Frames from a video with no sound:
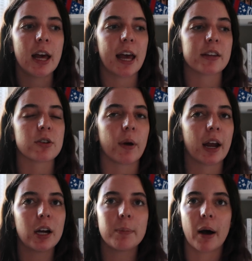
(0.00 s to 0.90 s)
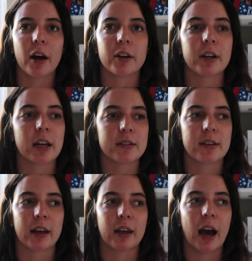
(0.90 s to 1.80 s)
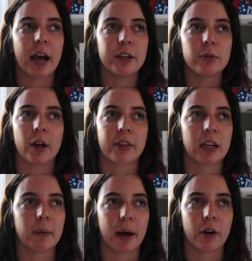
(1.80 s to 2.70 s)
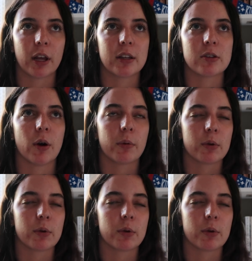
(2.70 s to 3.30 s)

And so Harry Potter is like, I knew nothing about it, so I